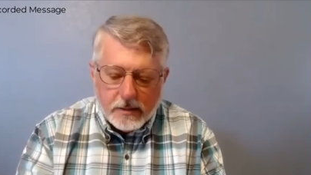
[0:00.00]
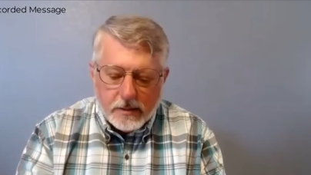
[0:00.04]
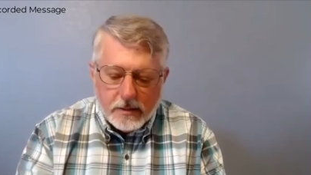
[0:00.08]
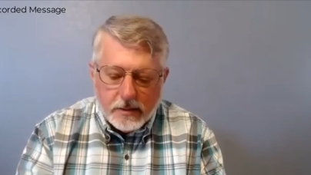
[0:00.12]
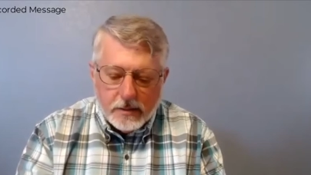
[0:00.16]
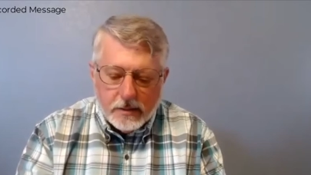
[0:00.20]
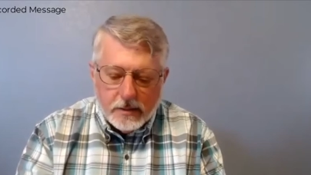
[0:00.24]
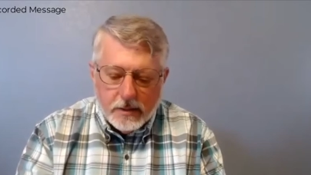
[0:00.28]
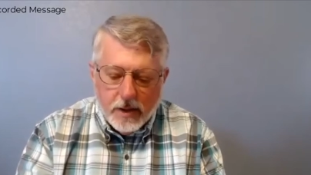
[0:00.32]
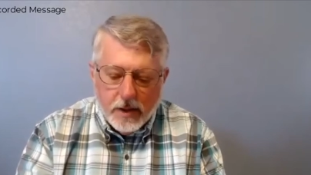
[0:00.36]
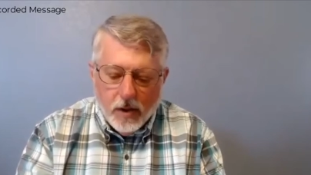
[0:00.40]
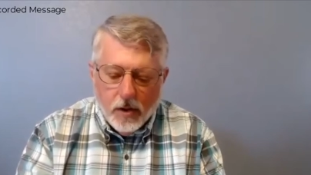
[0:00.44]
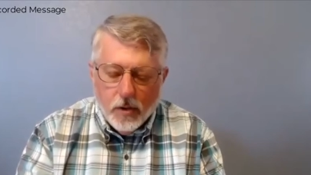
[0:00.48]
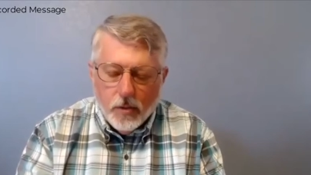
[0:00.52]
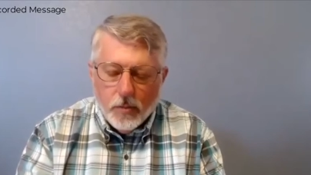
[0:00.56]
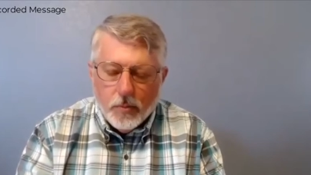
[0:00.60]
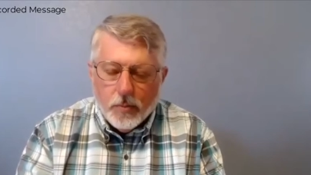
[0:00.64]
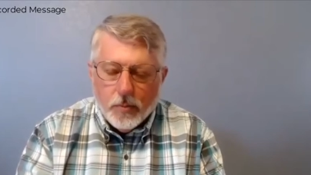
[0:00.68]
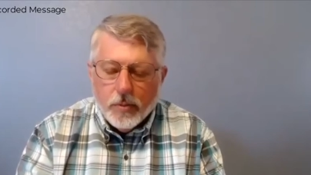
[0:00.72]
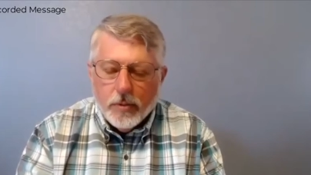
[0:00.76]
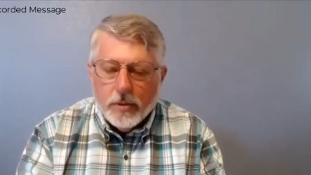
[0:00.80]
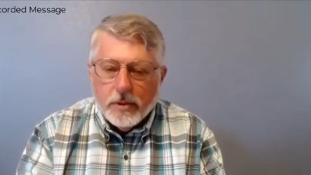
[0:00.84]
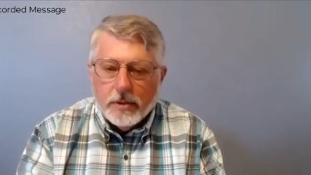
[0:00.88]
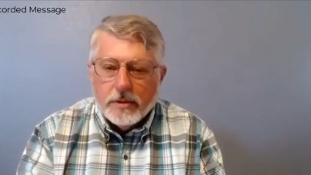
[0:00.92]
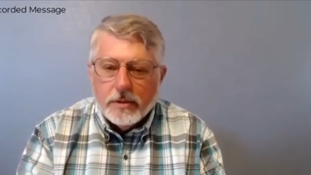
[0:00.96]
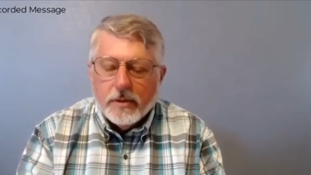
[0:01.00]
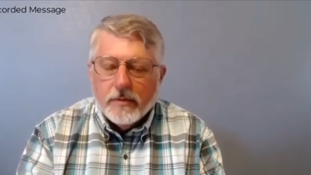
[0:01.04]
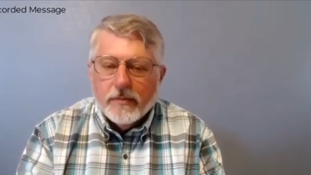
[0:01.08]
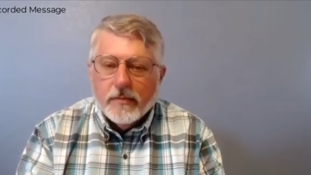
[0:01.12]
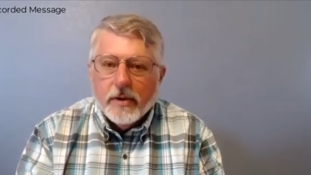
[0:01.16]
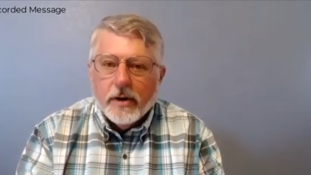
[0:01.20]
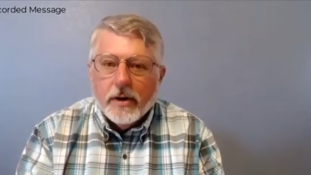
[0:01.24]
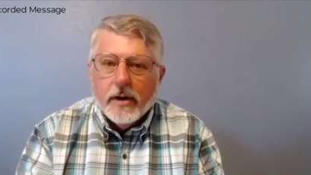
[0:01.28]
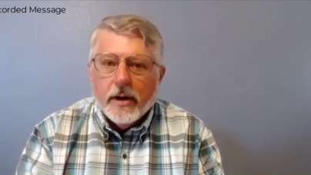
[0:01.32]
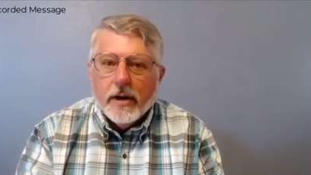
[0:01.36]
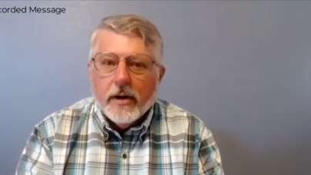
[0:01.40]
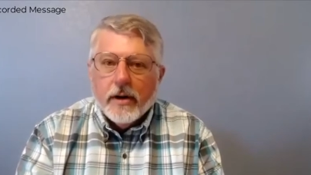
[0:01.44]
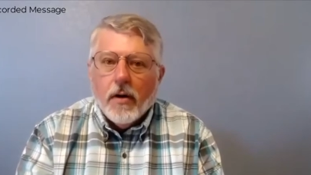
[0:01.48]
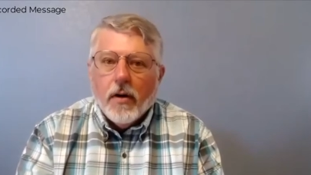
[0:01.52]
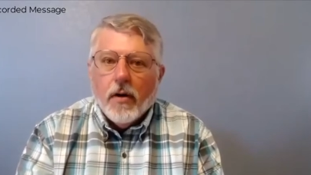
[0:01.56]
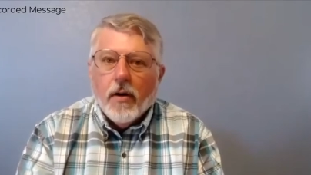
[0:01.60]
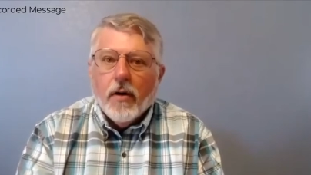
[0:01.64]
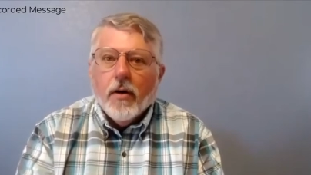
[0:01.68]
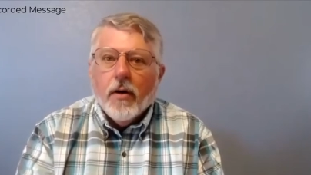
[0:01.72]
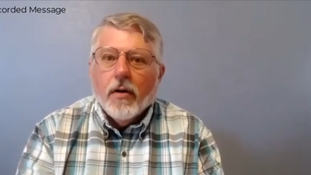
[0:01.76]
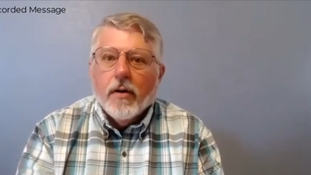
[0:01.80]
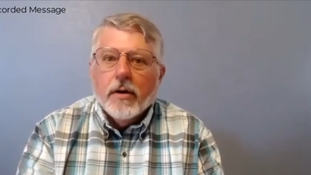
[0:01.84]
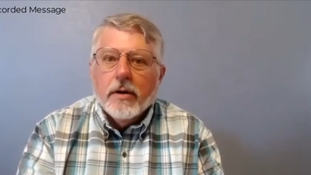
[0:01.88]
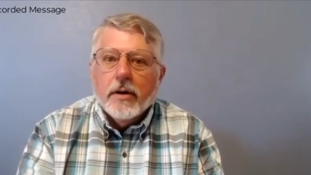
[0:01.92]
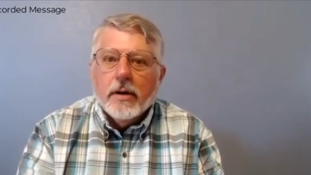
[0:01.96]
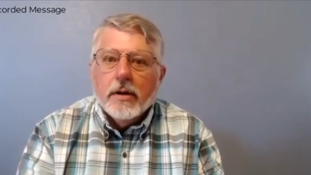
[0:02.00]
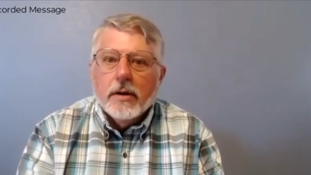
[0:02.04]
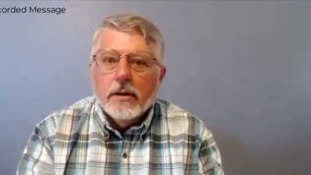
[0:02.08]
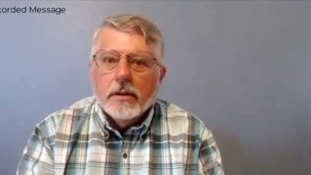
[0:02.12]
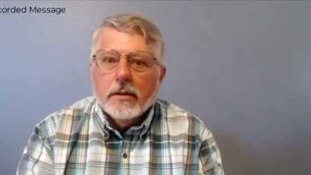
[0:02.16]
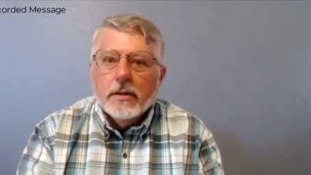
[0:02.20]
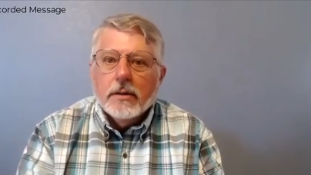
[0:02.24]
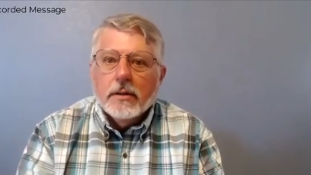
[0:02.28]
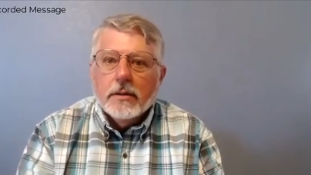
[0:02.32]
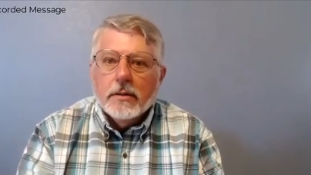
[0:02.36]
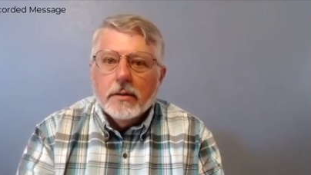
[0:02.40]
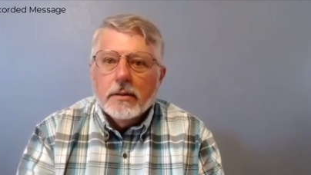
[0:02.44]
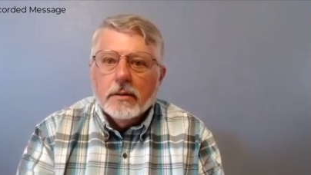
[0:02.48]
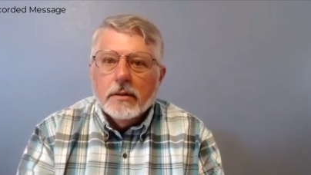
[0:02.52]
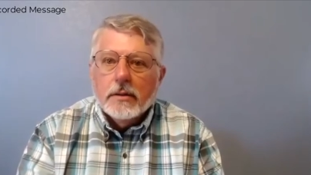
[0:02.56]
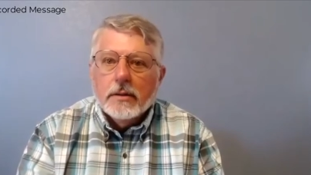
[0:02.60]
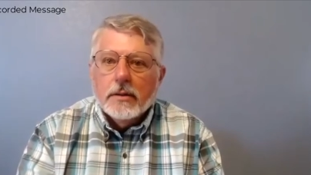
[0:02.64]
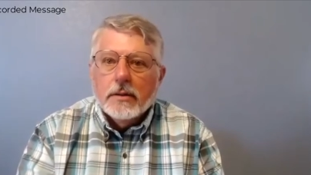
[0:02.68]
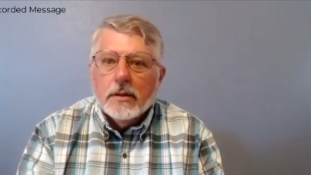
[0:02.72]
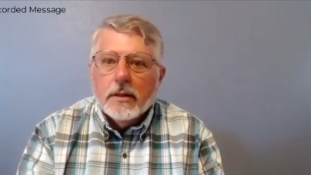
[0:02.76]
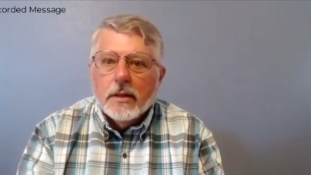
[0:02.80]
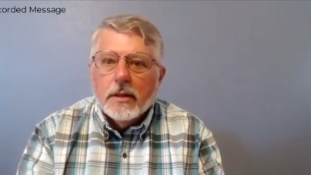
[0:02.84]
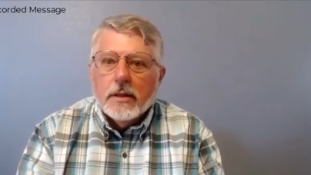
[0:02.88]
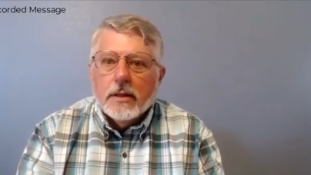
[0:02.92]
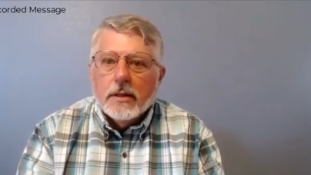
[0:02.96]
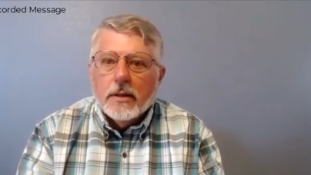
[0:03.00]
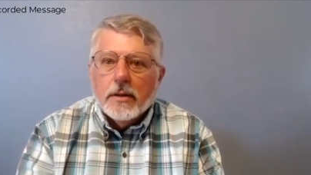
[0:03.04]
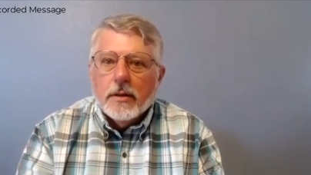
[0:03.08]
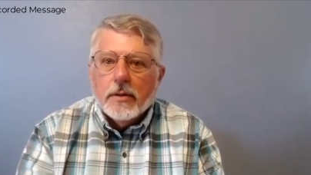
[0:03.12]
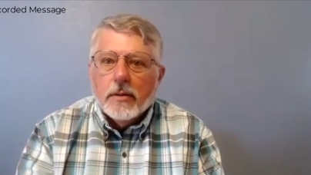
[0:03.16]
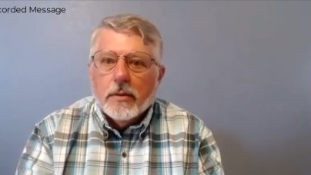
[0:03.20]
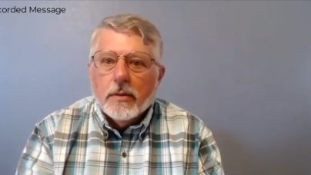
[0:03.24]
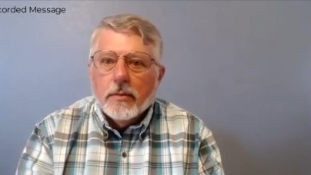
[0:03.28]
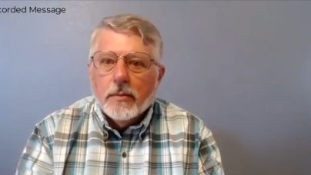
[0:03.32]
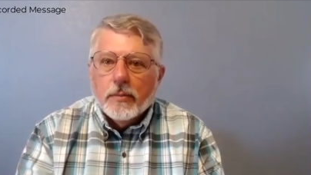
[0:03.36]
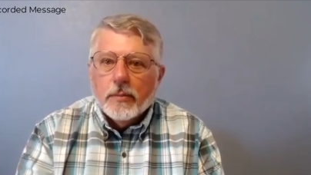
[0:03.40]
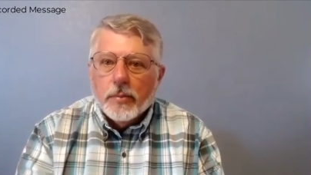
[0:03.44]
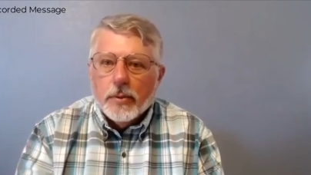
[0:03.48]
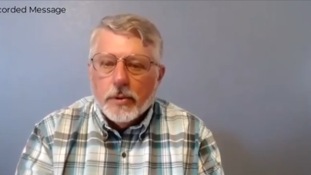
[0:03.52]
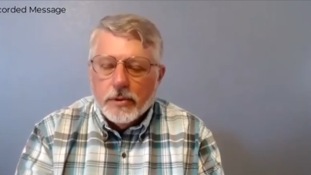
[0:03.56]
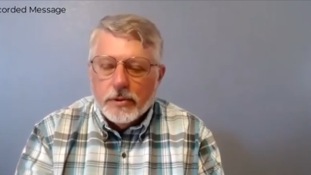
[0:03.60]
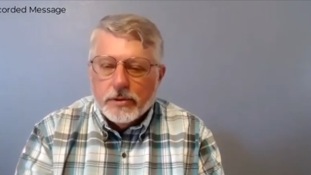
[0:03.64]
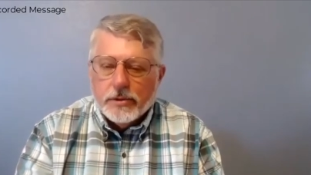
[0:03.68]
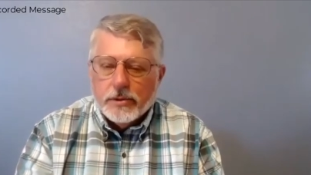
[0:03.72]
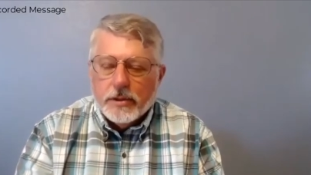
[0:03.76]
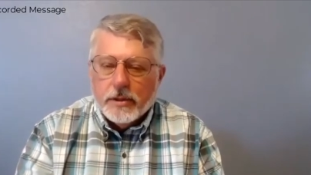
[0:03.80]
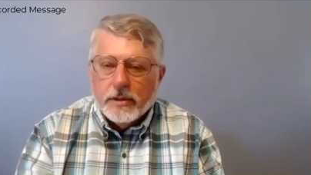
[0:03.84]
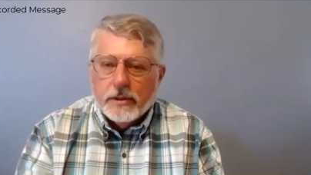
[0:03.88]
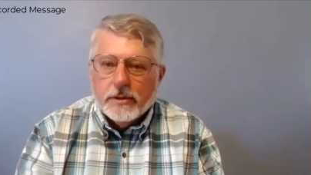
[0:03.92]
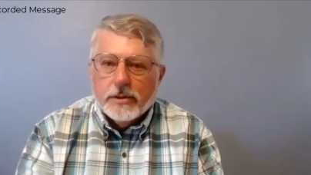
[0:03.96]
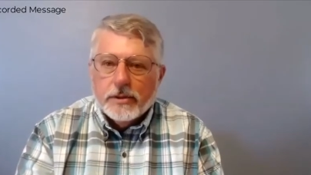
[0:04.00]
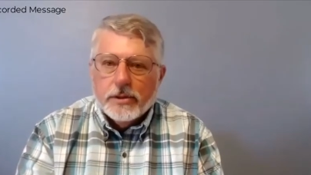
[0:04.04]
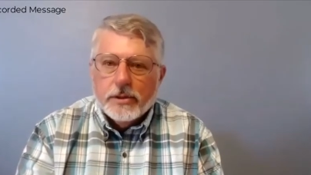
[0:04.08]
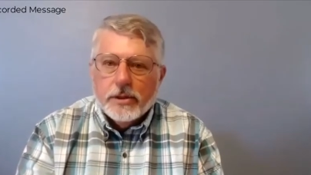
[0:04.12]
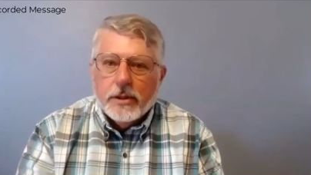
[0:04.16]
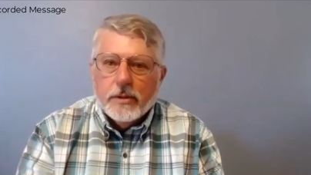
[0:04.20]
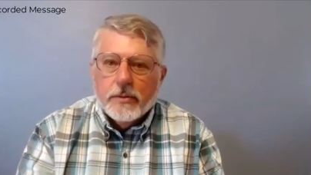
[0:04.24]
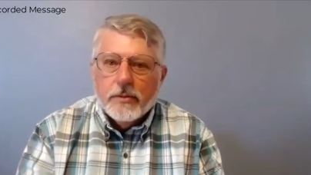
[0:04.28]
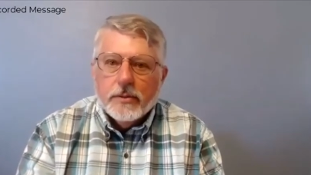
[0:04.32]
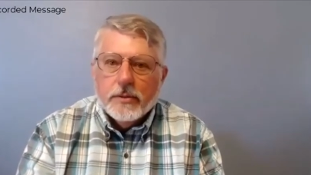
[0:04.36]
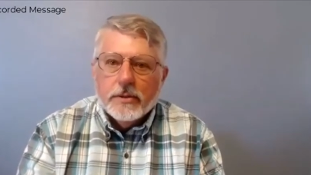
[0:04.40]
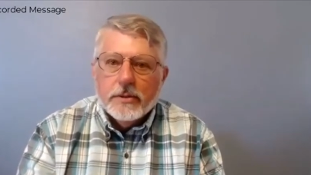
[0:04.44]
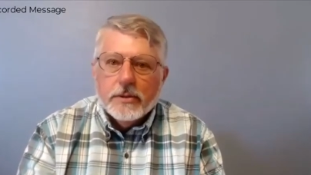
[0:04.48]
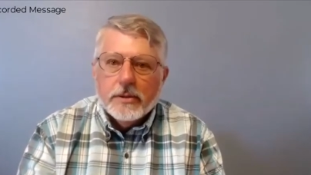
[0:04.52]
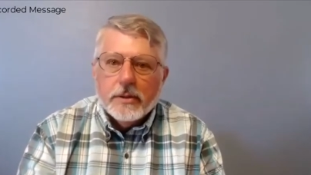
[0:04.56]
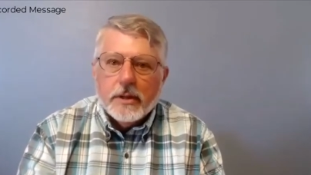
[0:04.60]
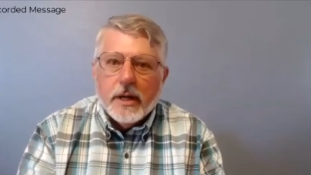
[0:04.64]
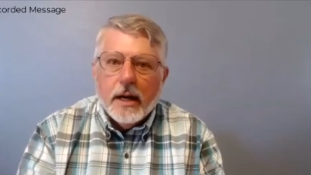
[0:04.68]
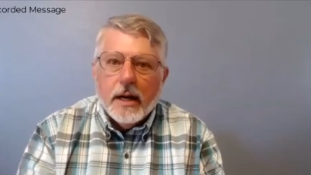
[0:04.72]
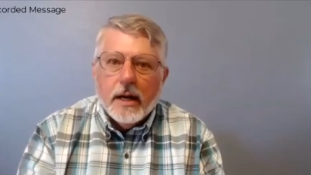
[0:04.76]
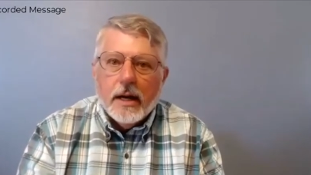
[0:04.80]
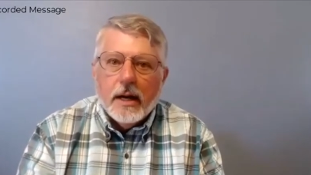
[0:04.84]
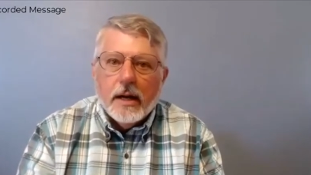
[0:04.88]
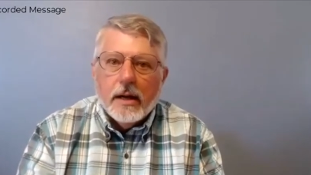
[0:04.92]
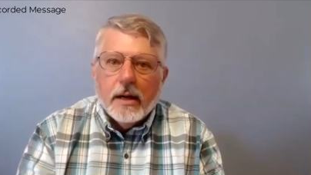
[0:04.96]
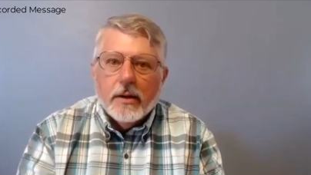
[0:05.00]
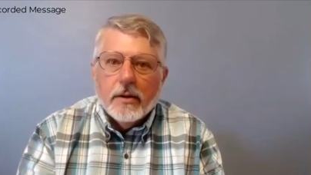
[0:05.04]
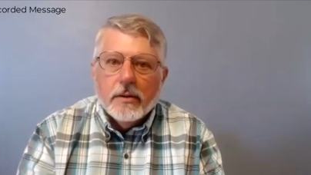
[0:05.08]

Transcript: Hope was a very hard person. She was uh,